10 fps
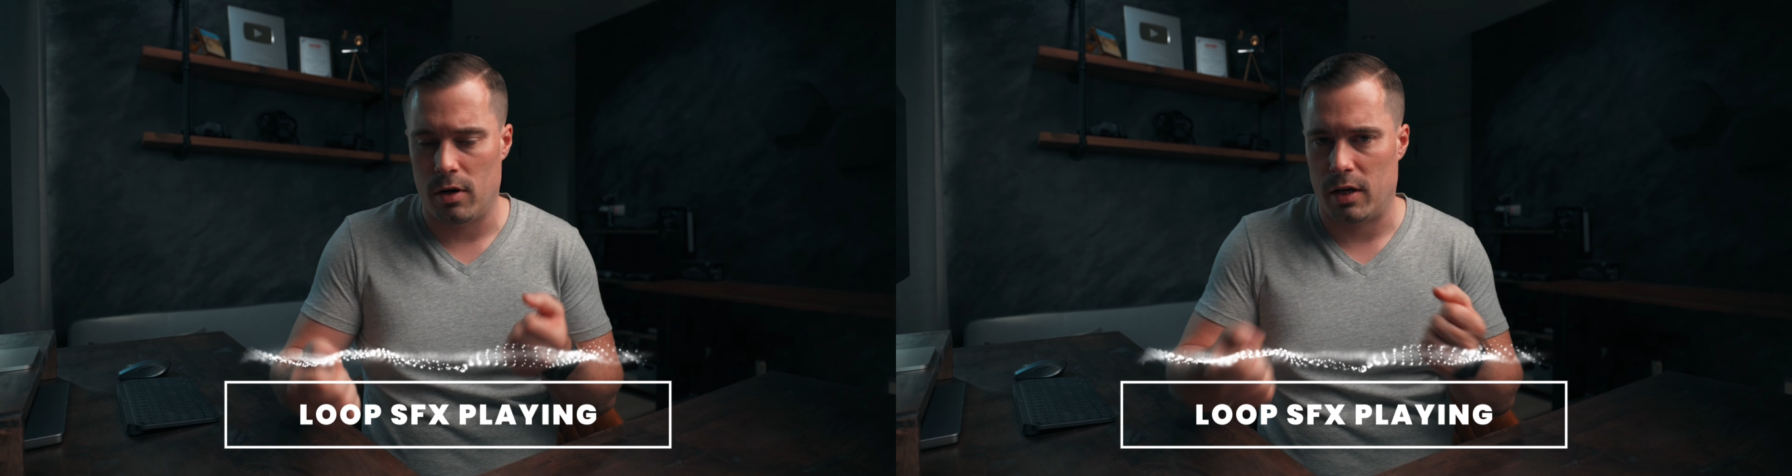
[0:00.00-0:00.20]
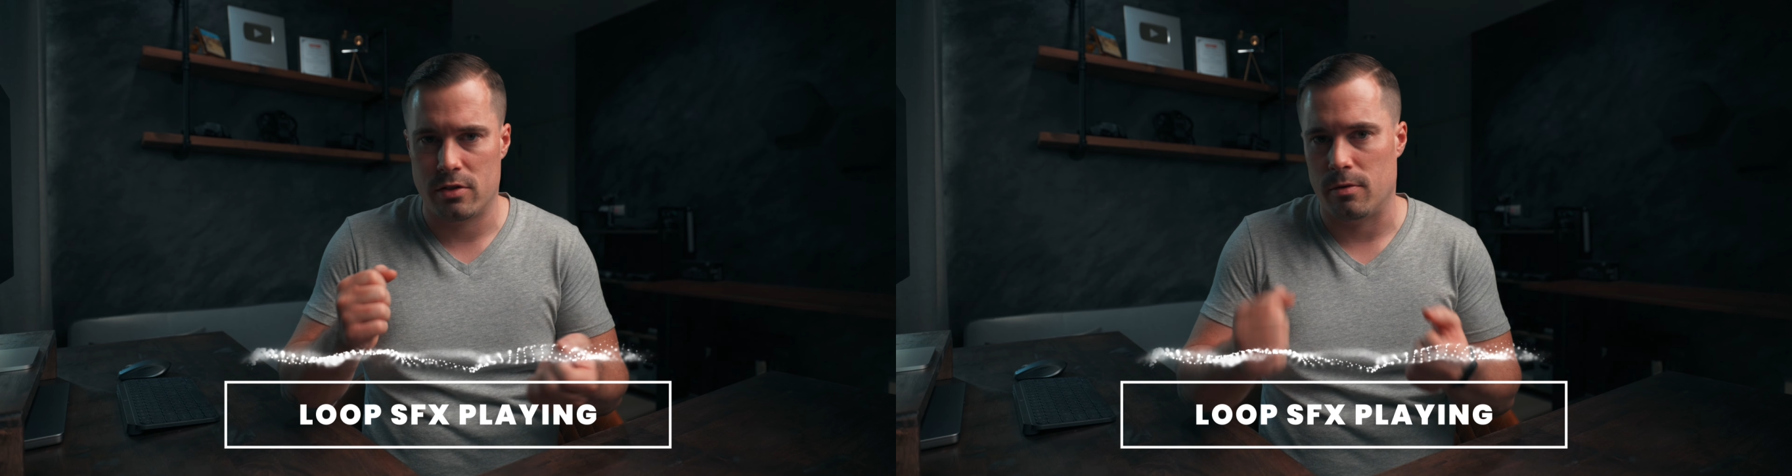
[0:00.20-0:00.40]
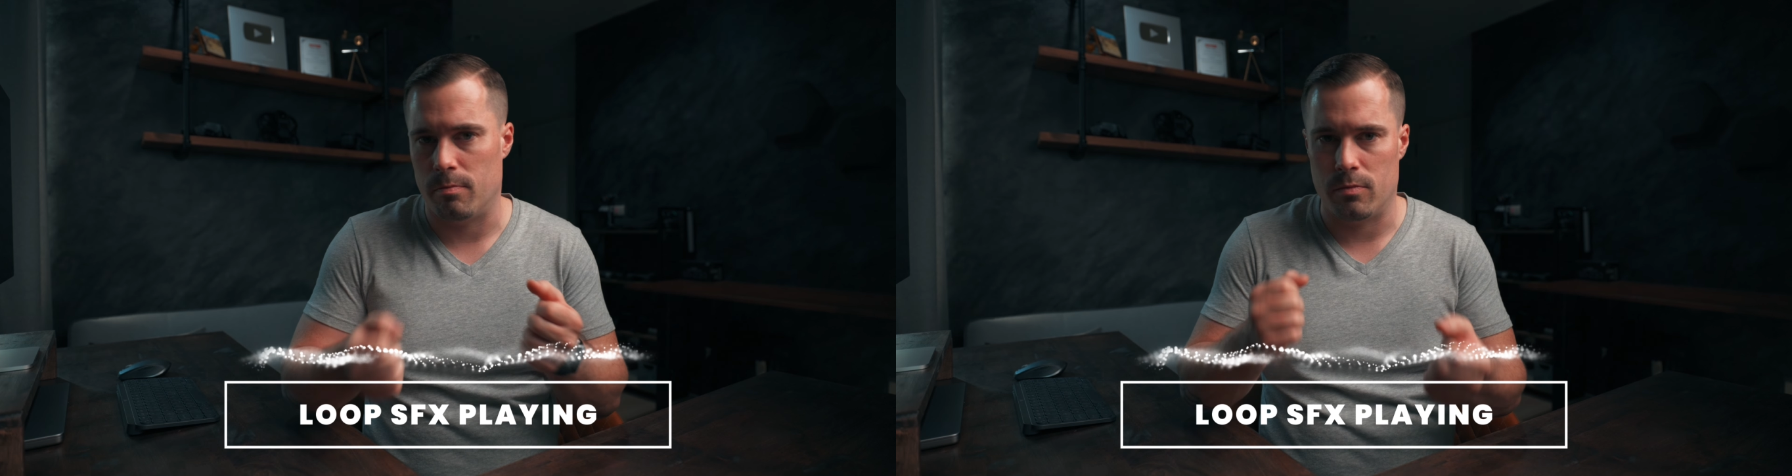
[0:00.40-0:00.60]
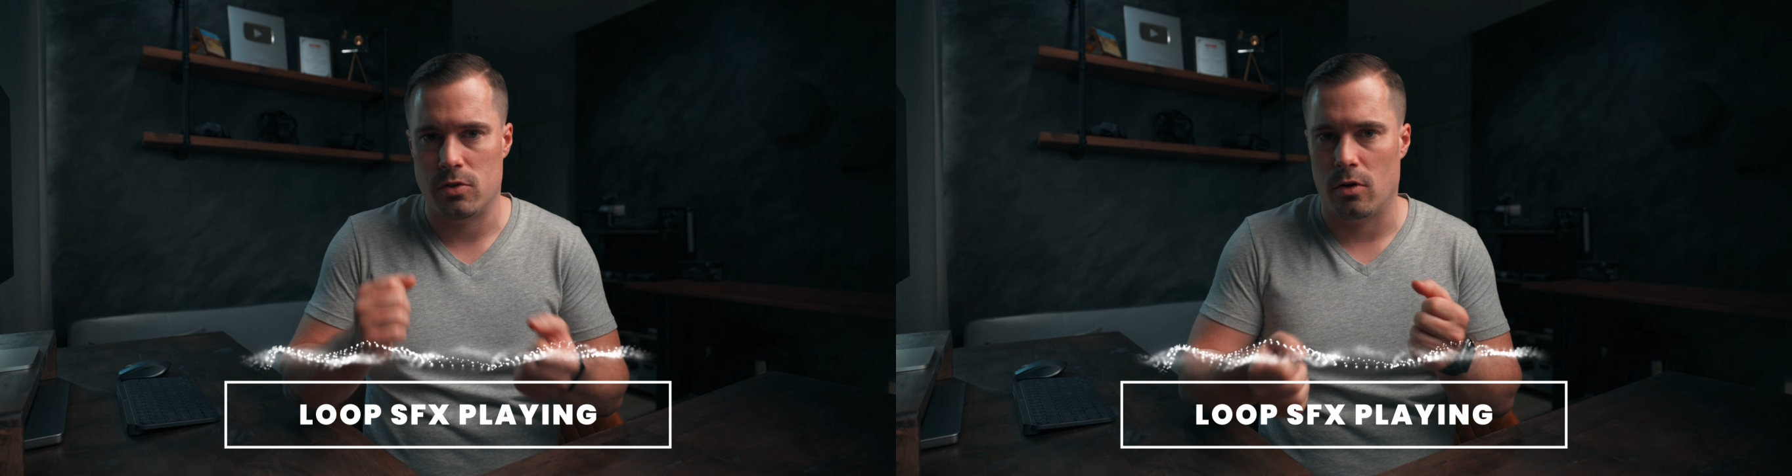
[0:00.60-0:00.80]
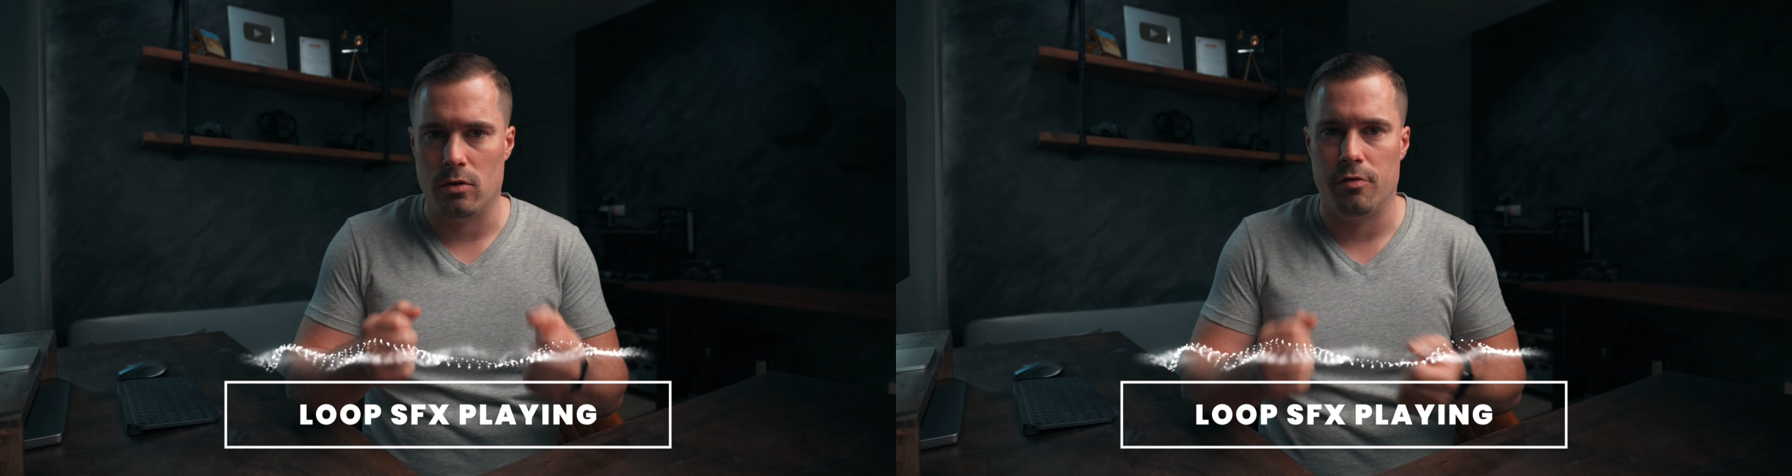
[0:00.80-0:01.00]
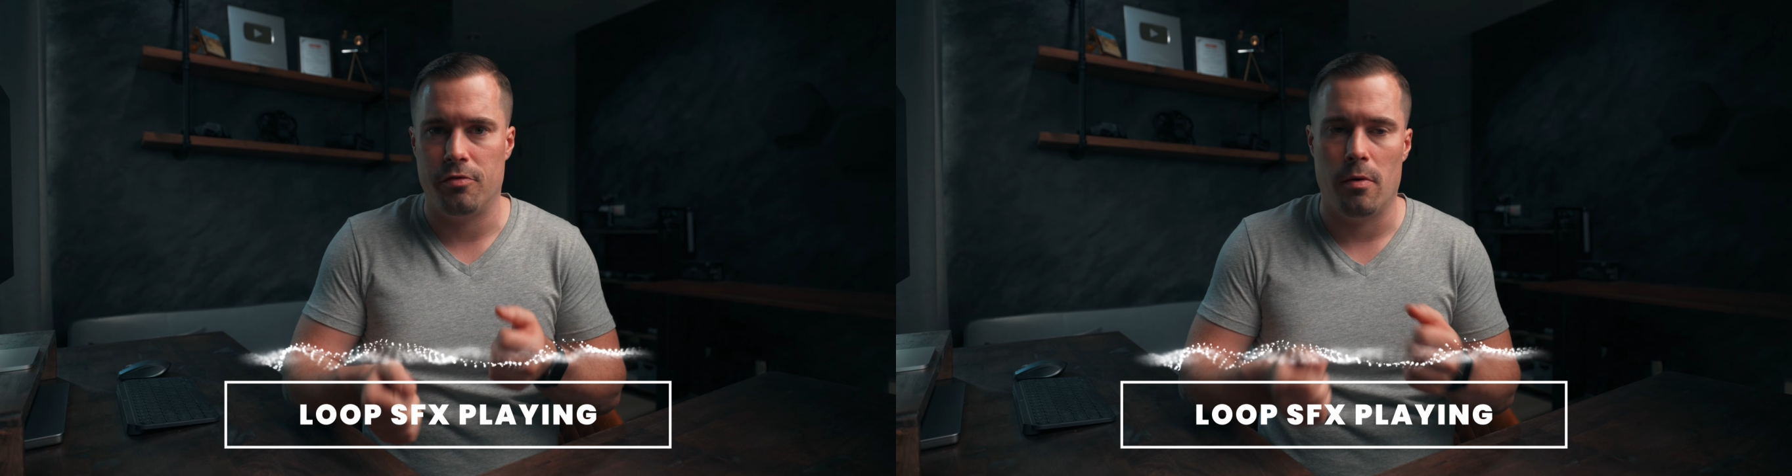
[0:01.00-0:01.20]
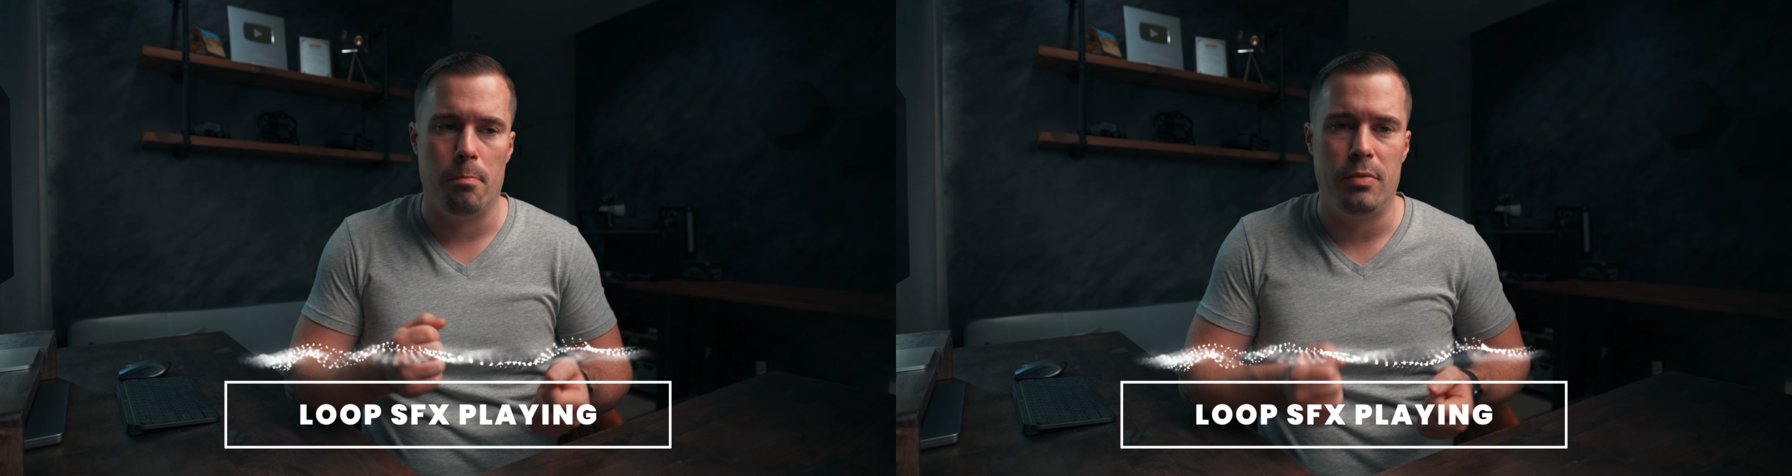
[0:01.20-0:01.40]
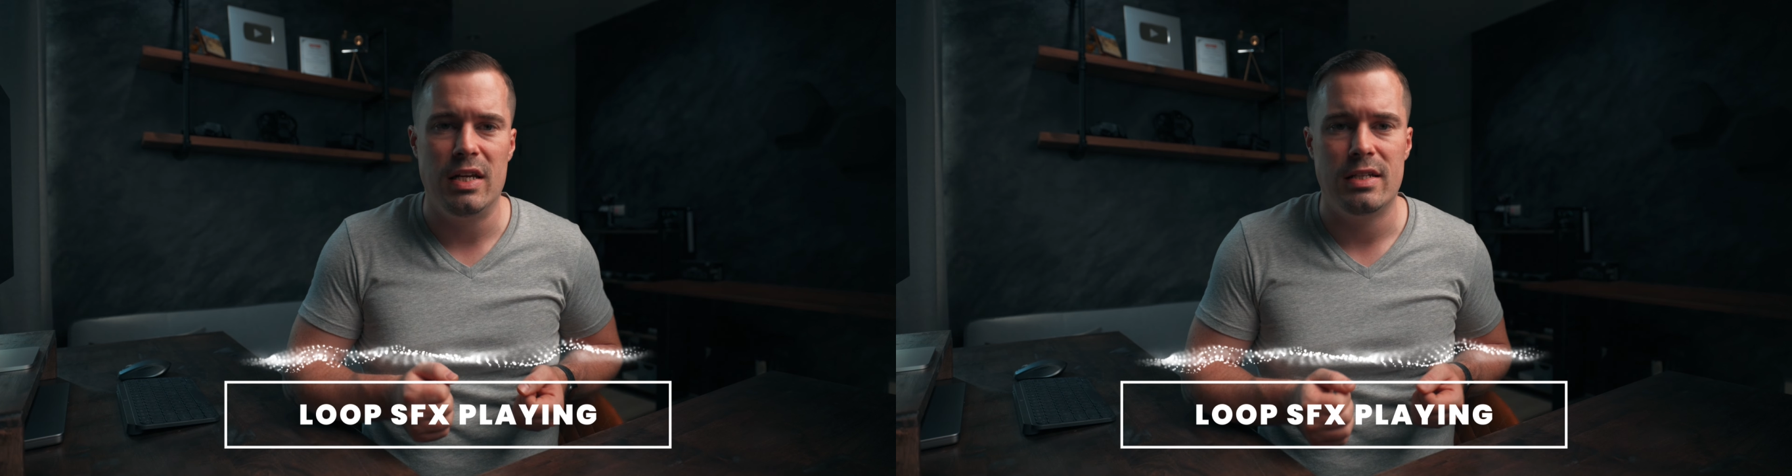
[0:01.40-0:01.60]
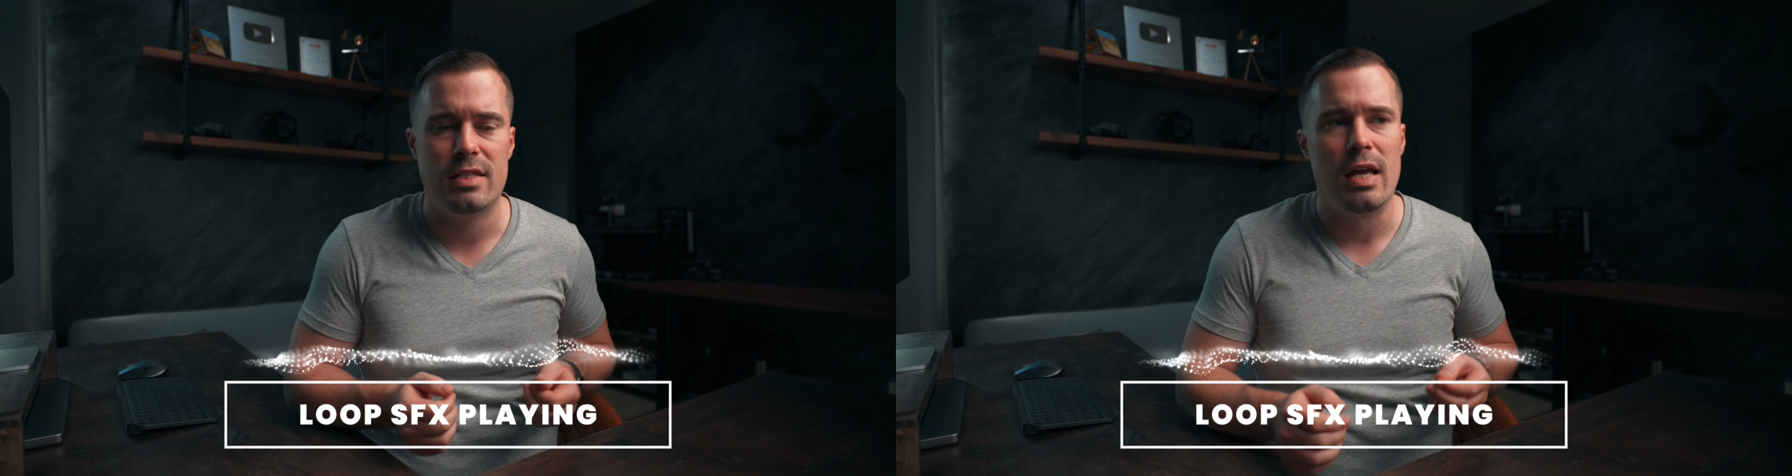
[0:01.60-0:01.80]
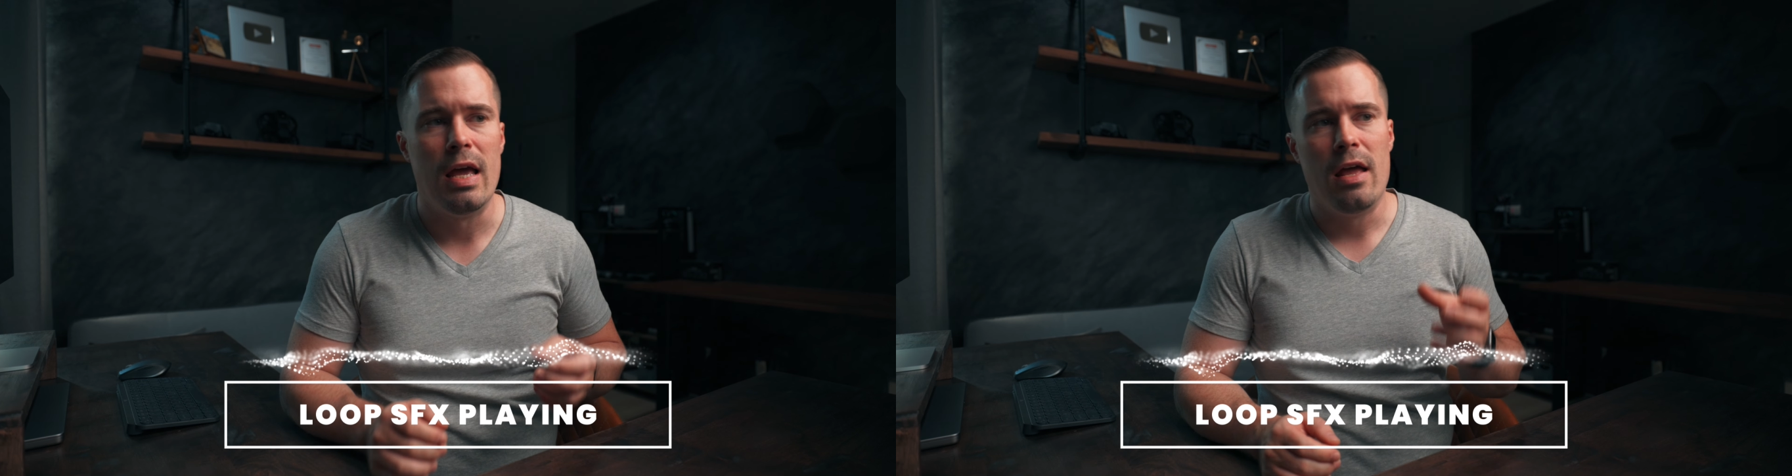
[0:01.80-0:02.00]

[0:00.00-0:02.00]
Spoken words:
like some sort of beats